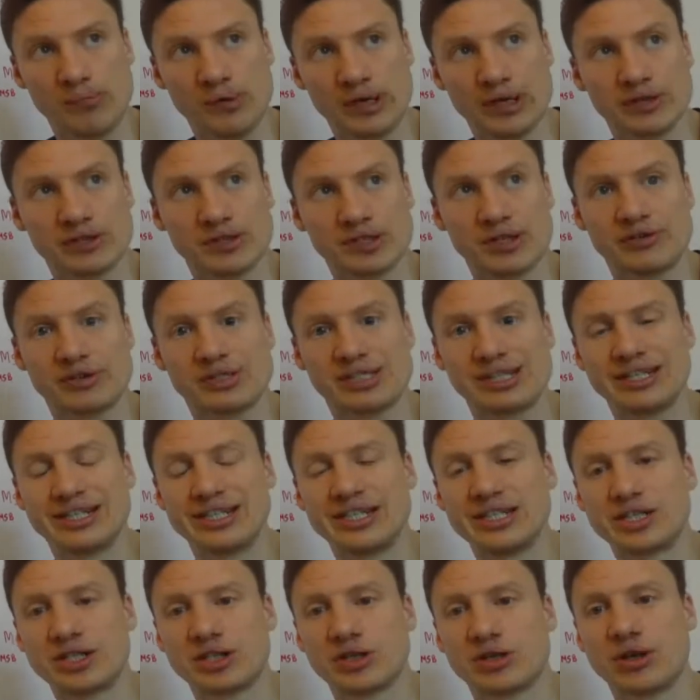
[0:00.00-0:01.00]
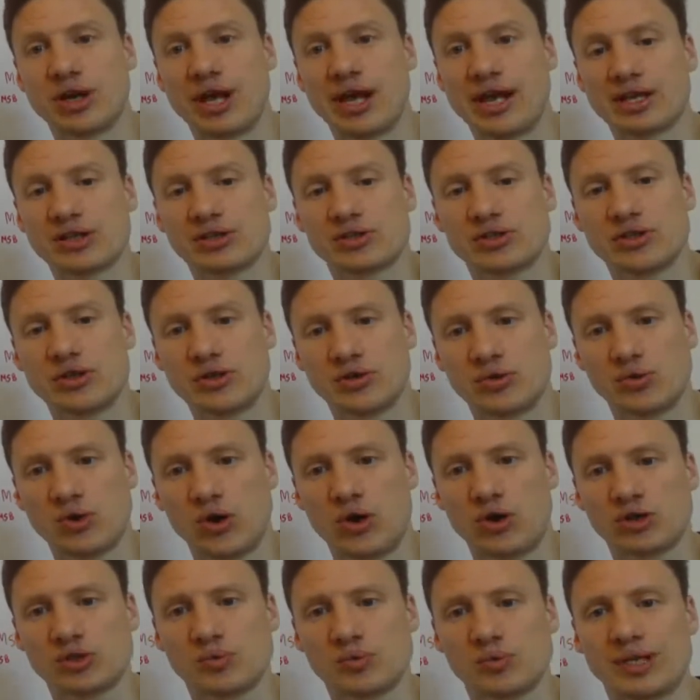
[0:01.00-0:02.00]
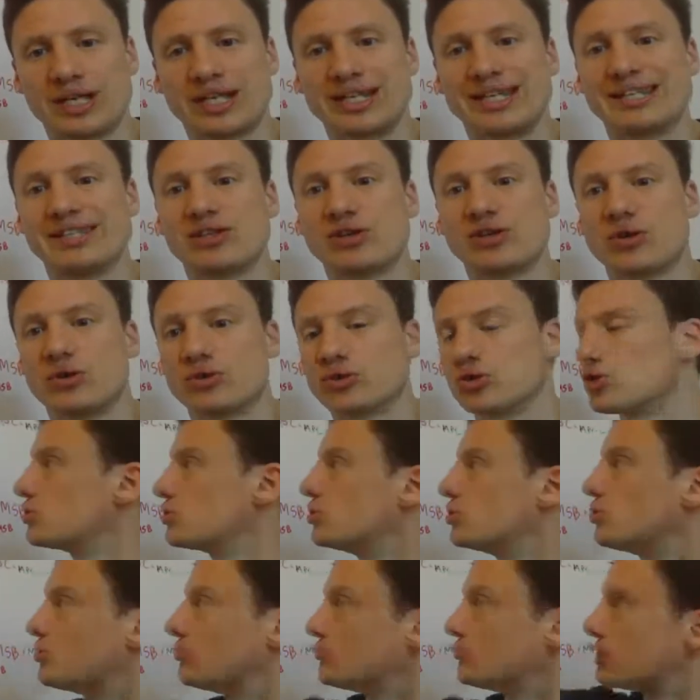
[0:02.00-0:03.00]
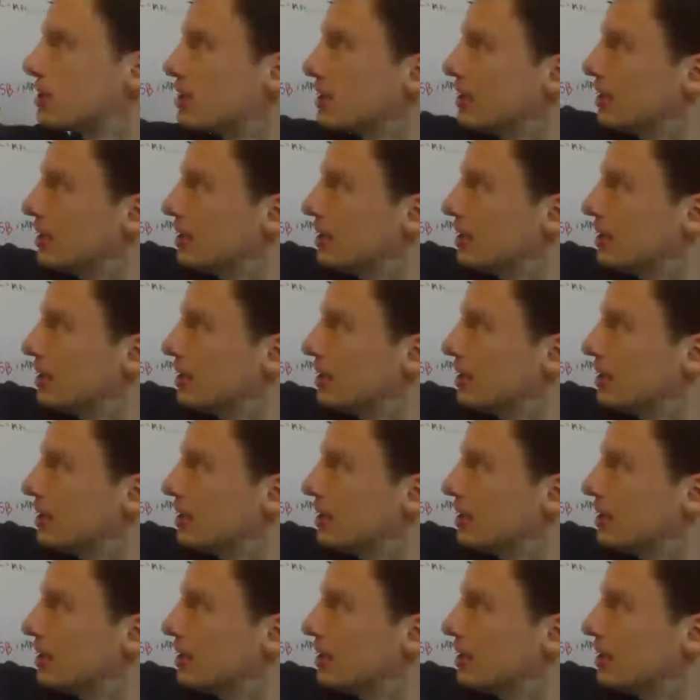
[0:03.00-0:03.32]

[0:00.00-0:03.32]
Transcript: because there is an additional external cost when it is consumed.